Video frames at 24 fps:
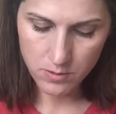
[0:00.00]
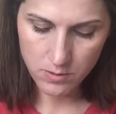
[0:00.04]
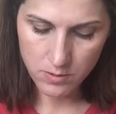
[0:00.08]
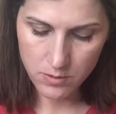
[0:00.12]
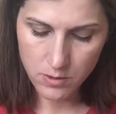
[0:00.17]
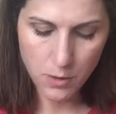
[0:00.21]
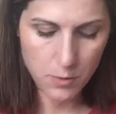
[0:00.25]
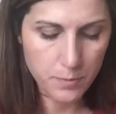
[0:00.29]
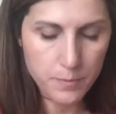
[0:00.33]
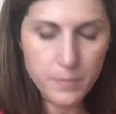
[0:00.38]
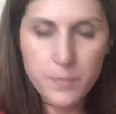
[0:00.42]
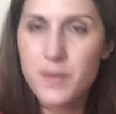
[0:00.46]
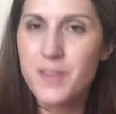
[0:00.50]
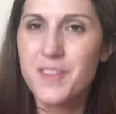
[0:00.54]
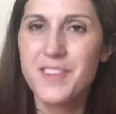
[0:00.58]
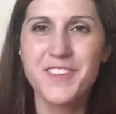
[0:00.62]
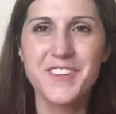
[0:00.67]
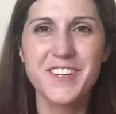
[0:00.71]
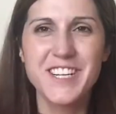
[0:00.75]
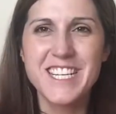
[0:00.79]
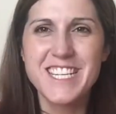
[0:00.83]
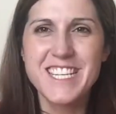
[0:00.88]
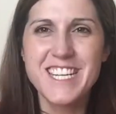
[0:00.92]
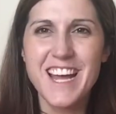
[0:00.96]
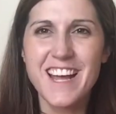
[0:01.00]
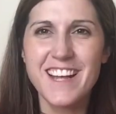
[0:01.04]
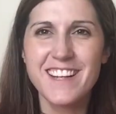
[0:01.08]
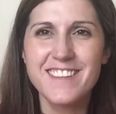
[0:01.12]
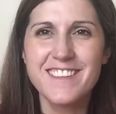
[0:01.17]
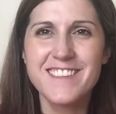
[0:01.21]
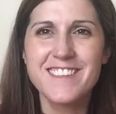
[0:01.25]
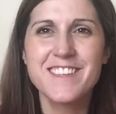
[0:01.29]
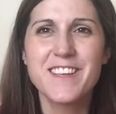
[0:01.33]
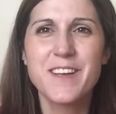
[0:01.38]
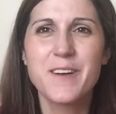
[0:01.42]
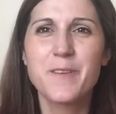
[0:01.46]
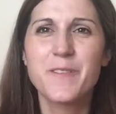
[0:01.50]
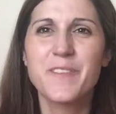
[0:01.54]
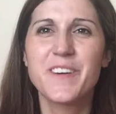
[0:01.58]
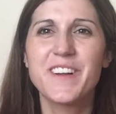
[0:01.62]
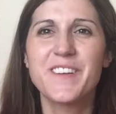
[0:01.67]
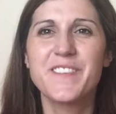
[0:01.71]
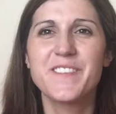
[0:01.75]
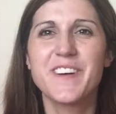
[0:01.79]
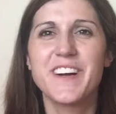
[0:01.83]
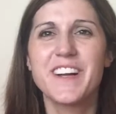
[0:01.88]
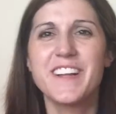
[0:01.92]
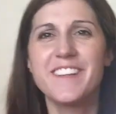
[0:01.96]
nope, 3 tens,
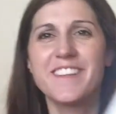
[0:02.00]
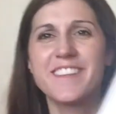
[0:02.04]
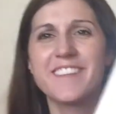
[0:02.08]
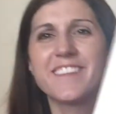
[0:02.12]
1 1.